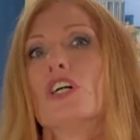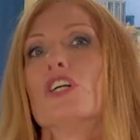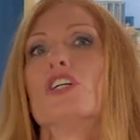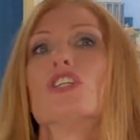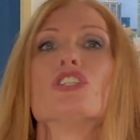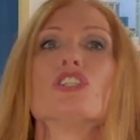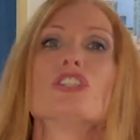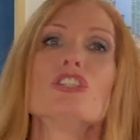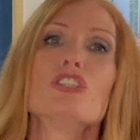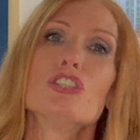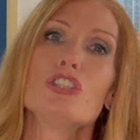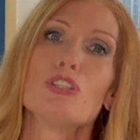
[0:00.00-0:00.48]

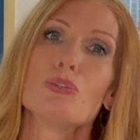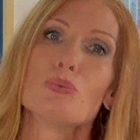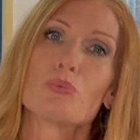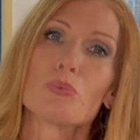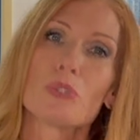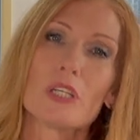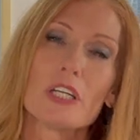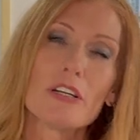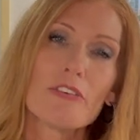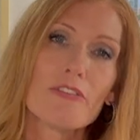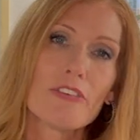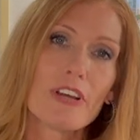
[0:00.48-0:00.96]
Should you
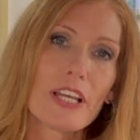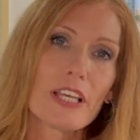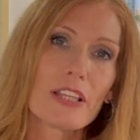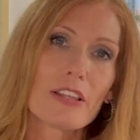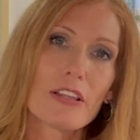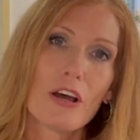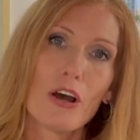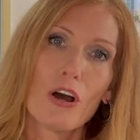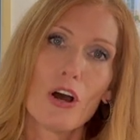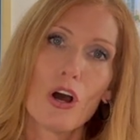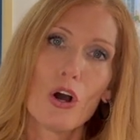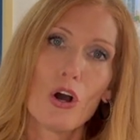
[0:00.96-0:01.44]
renovate
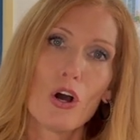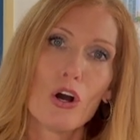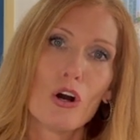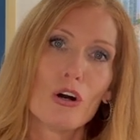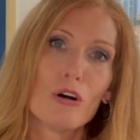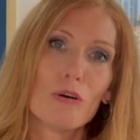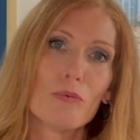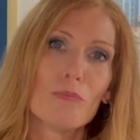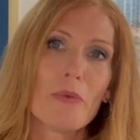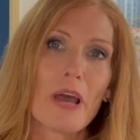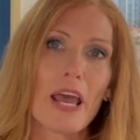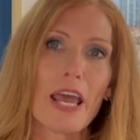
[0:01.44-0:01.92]
the
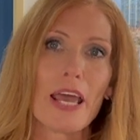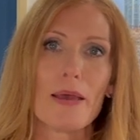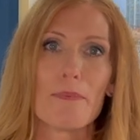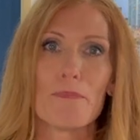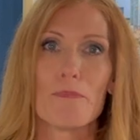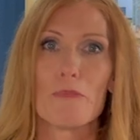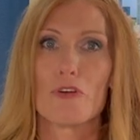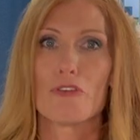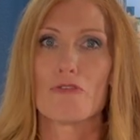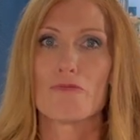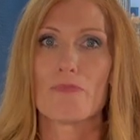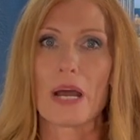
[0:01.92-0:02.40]
home
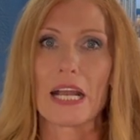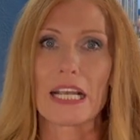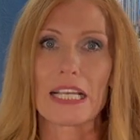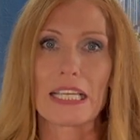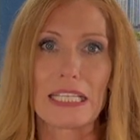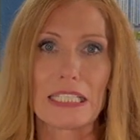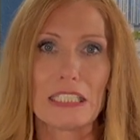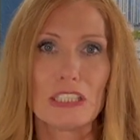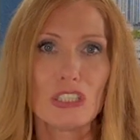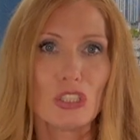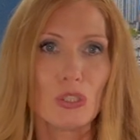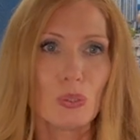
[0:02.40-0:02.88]
and move back
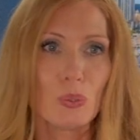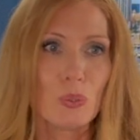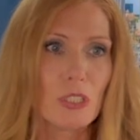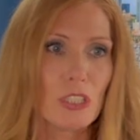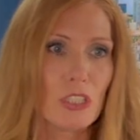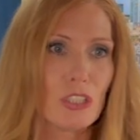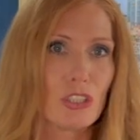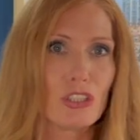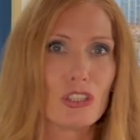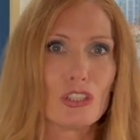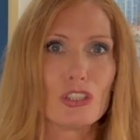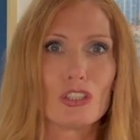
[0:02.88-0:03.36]
into
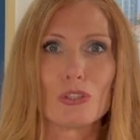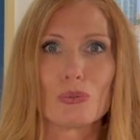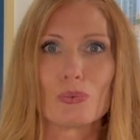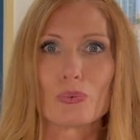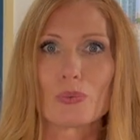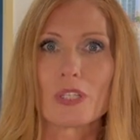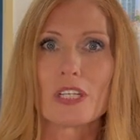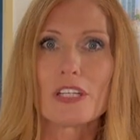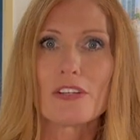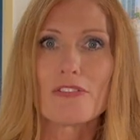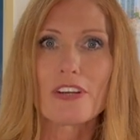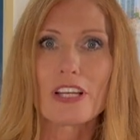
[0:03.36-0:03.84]
it? Should you
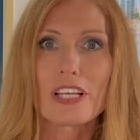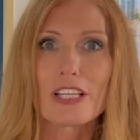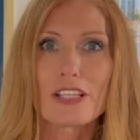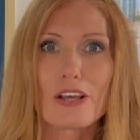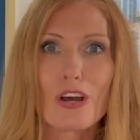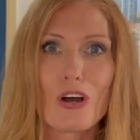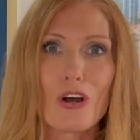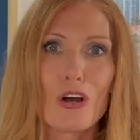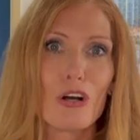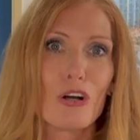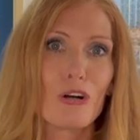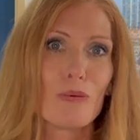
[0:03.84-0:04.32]
renovate the
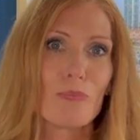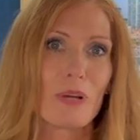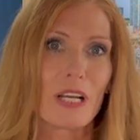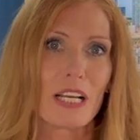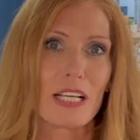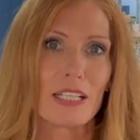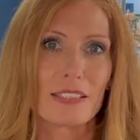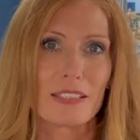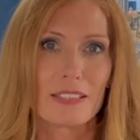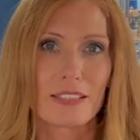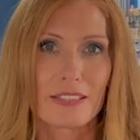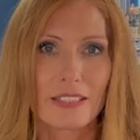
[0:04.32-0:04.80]
home
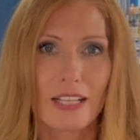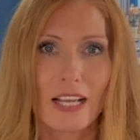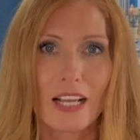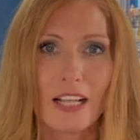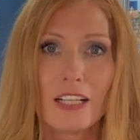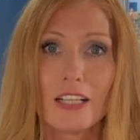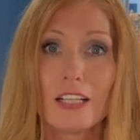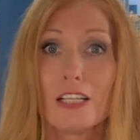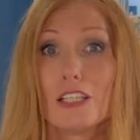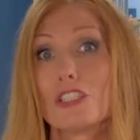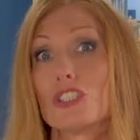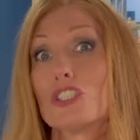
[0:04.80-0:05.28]
and
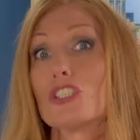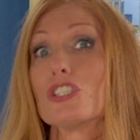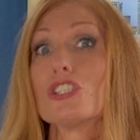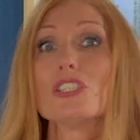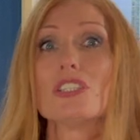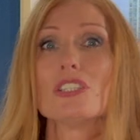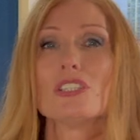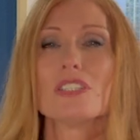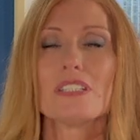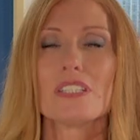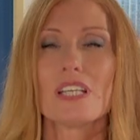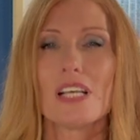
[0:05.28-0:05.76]
sell it? Should
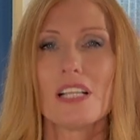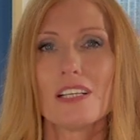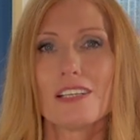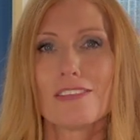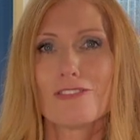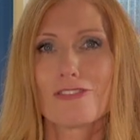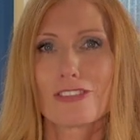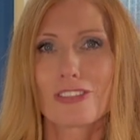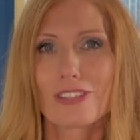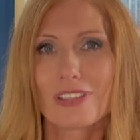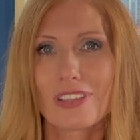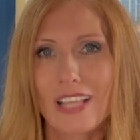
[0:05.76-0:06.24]
you sell
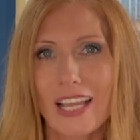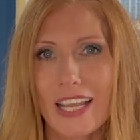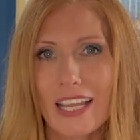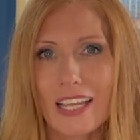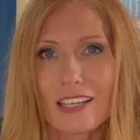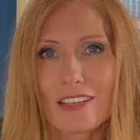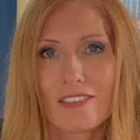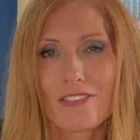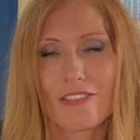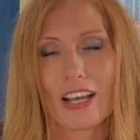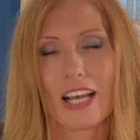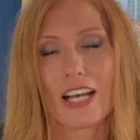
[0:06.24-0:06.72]
it for
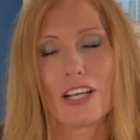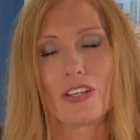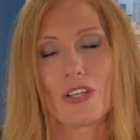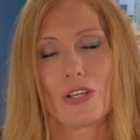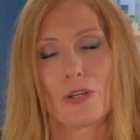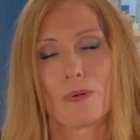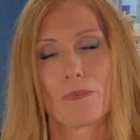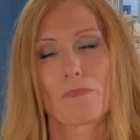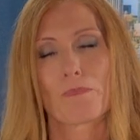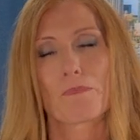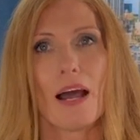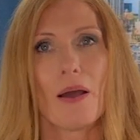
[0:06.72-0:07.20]
land
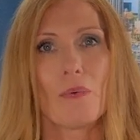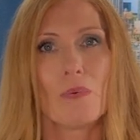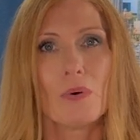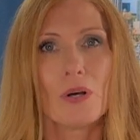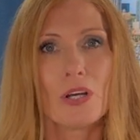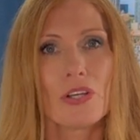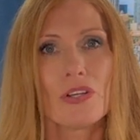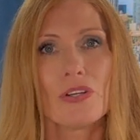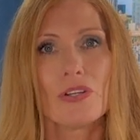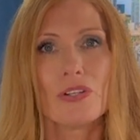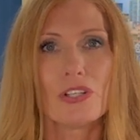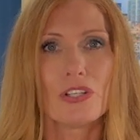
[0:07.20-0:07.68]
value? I
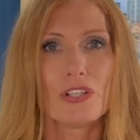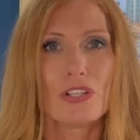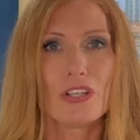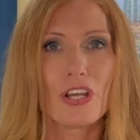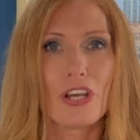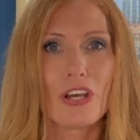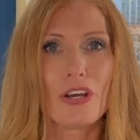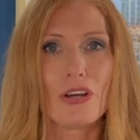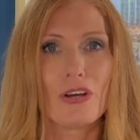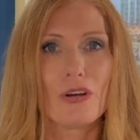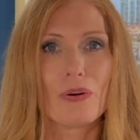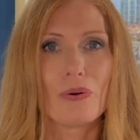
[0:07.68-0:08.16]
want you to
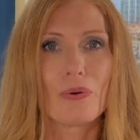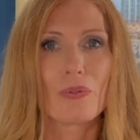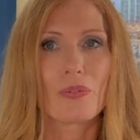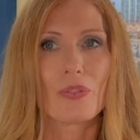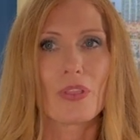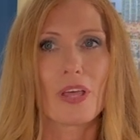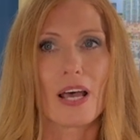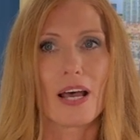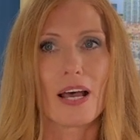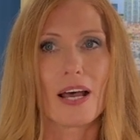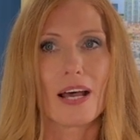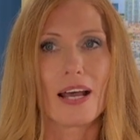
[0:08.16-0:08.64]
know
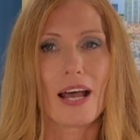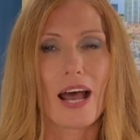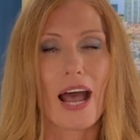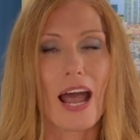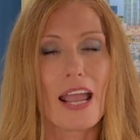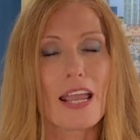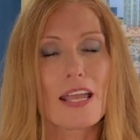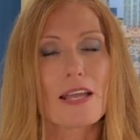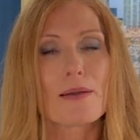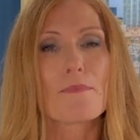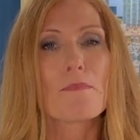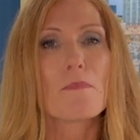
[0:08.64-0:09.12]
that
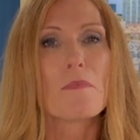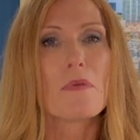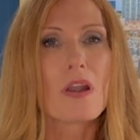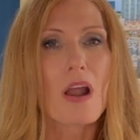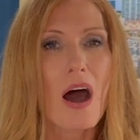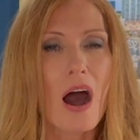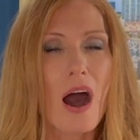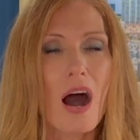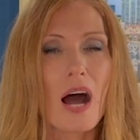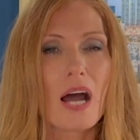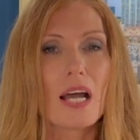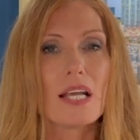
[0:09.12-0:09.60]
I am
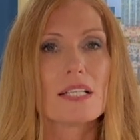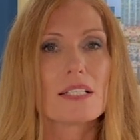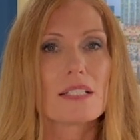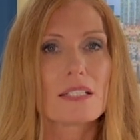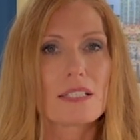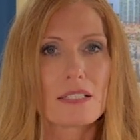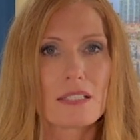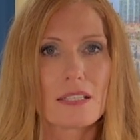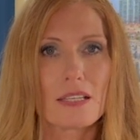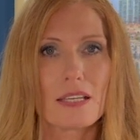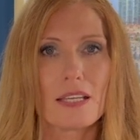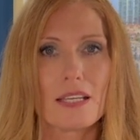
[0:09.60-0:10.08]
not
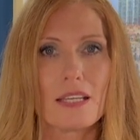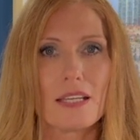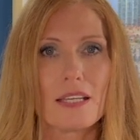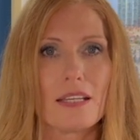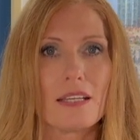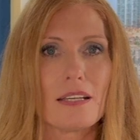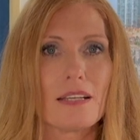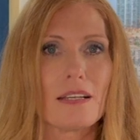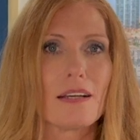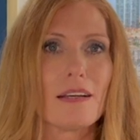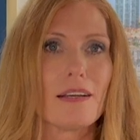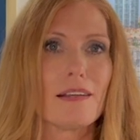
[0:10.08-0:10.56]
seeing